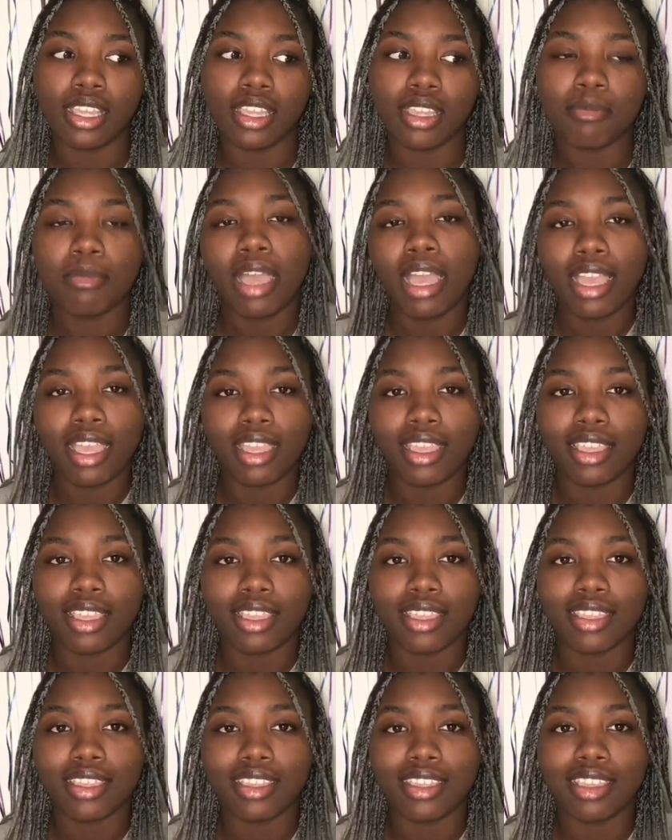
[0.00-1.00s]
in
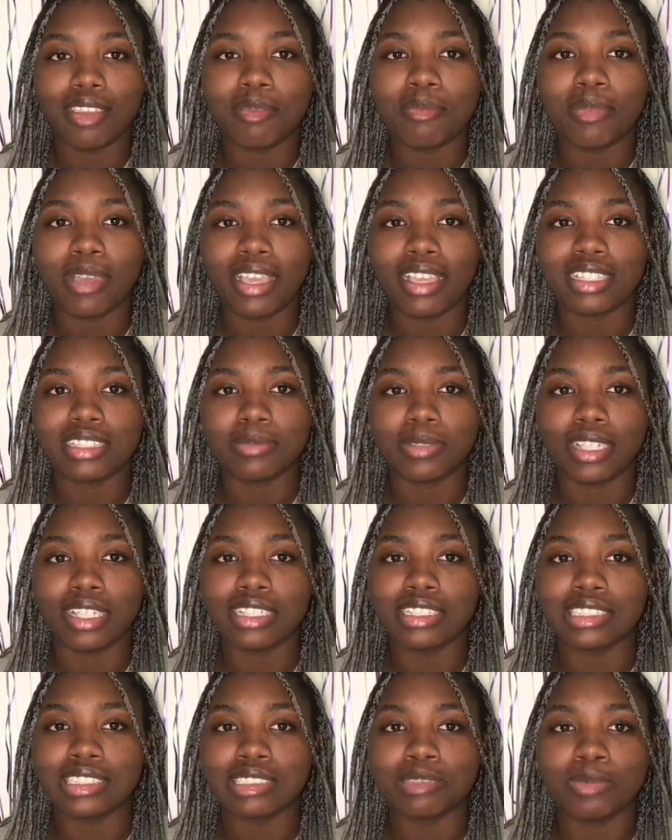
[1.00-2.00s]
my
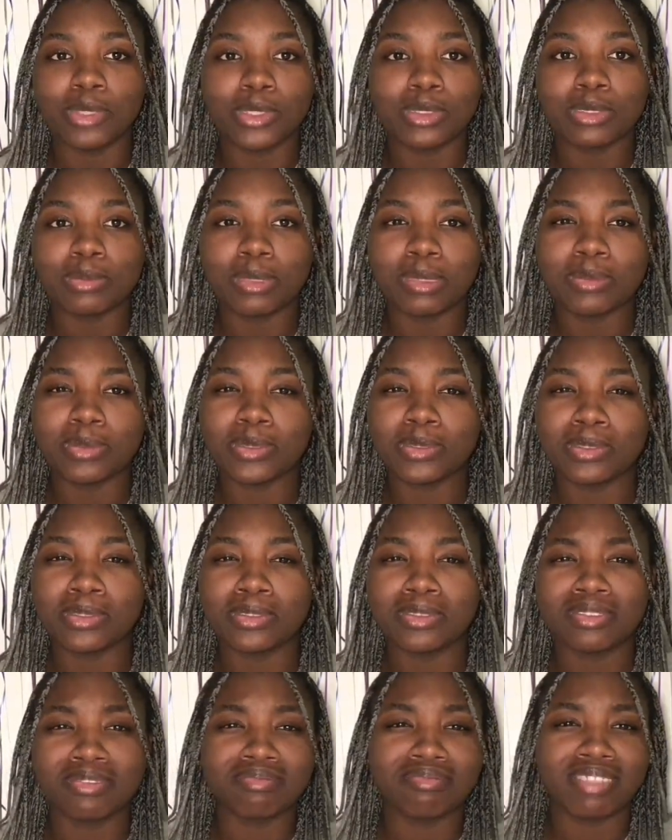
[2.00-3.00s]
experience, most
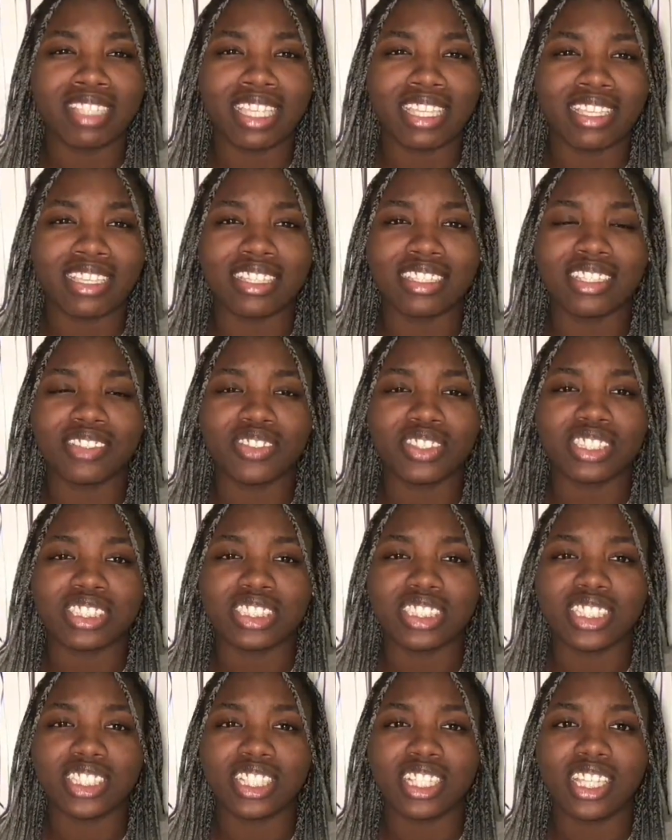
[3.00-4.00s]
people, like in their
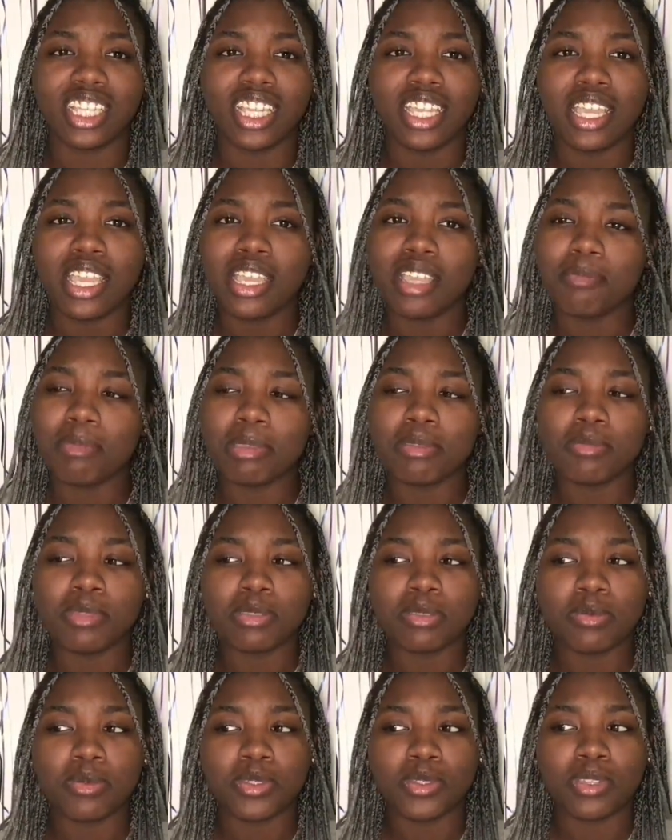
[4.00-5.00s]
first year, maybe
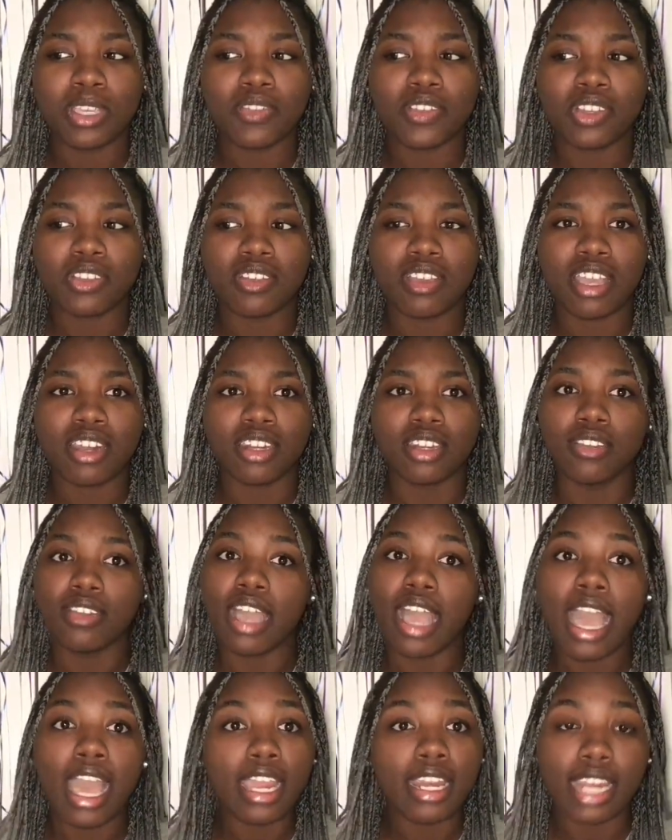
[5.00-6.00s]
most people do have a car, I don't know,
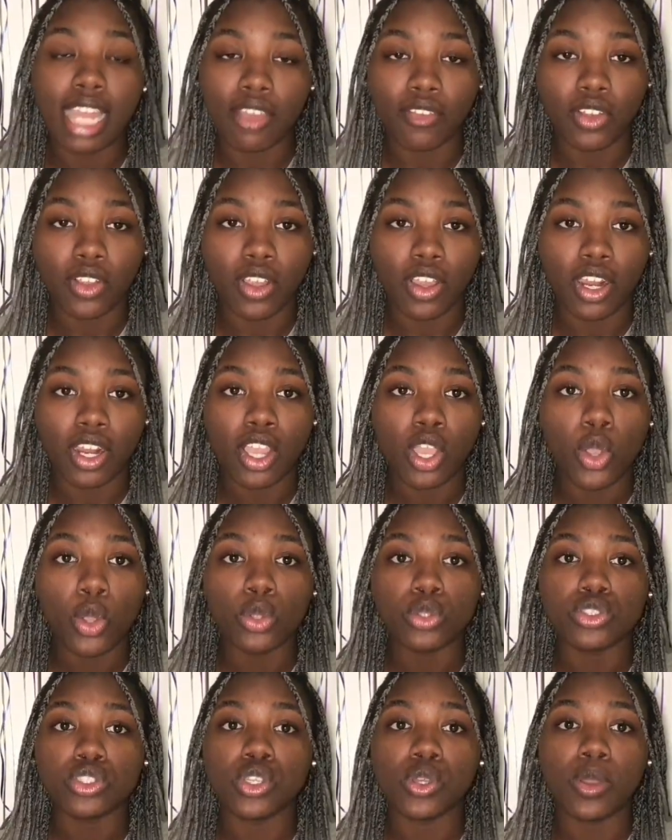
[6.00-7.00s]
I didn't have a car,
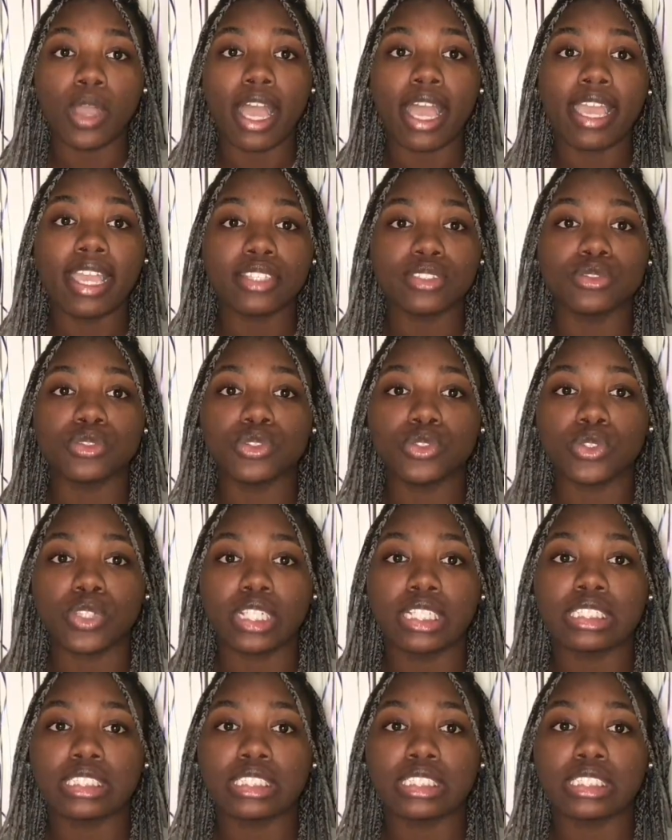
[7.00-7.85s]
so I had to use